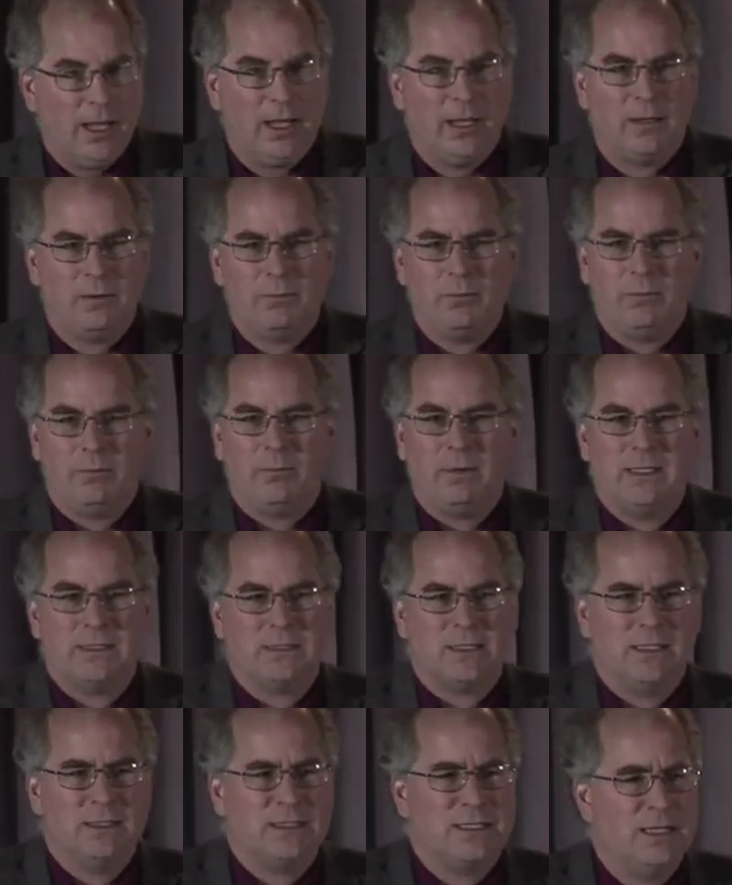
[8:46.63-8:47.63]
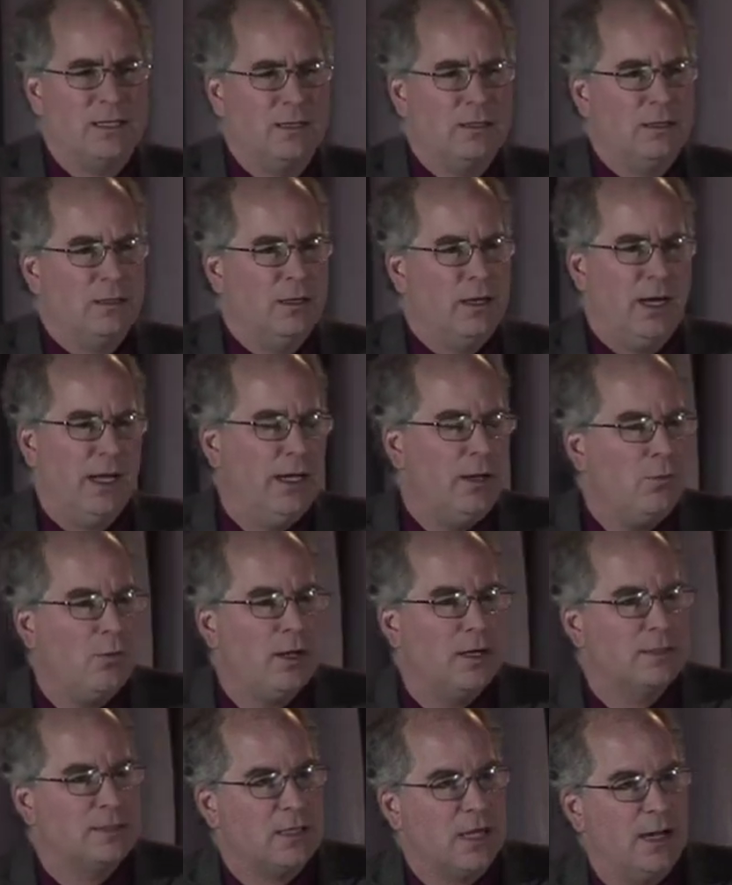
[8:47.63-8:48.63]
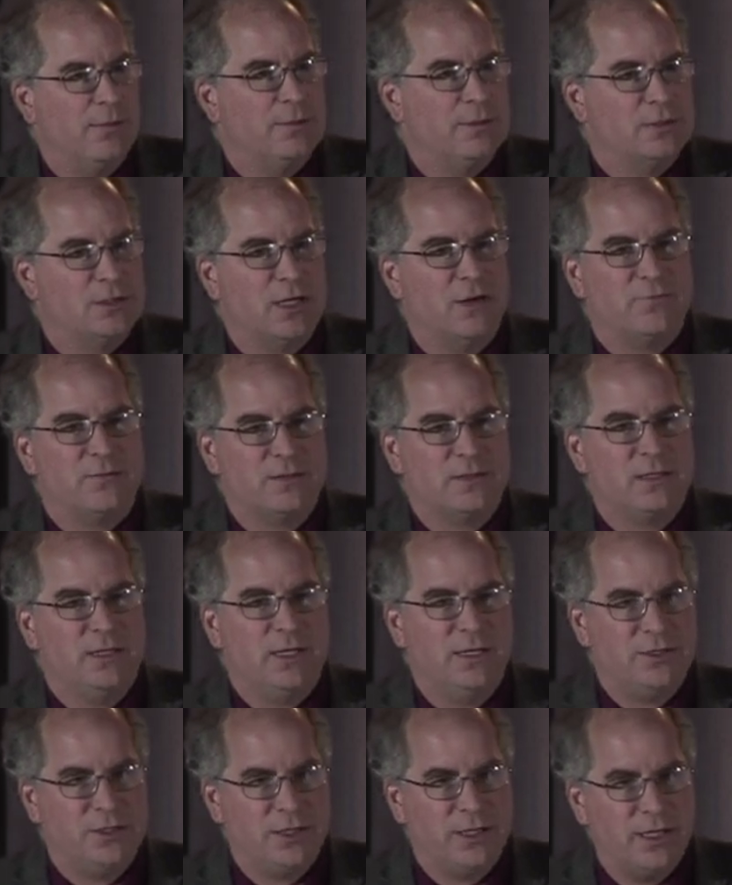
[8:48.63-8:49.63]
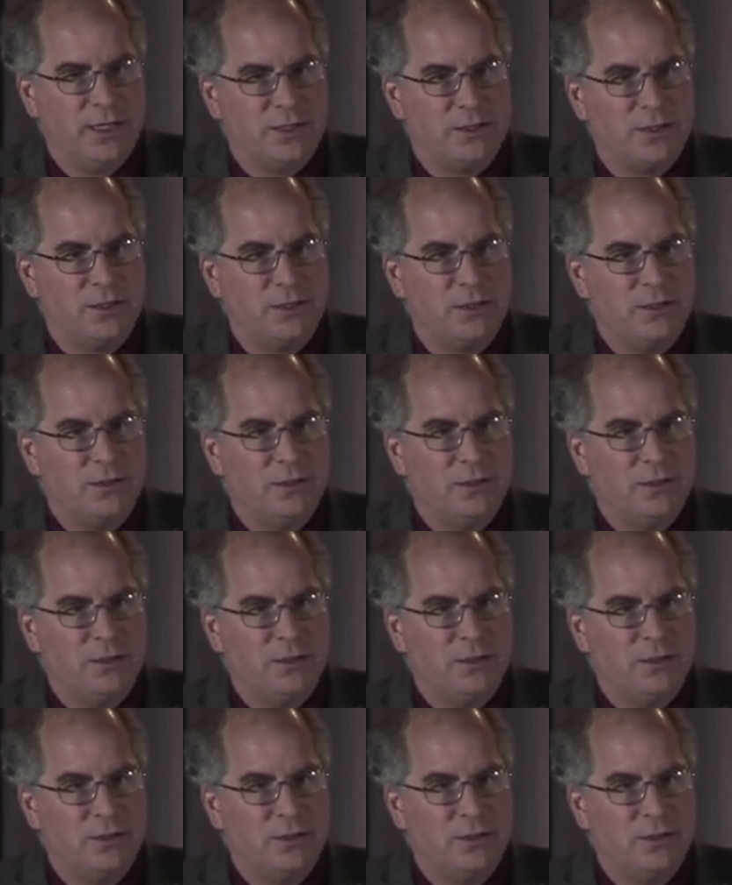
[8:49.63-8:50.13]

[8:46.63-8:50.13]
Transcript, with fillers: And my son said, I don't want a Thomas Jefferson education.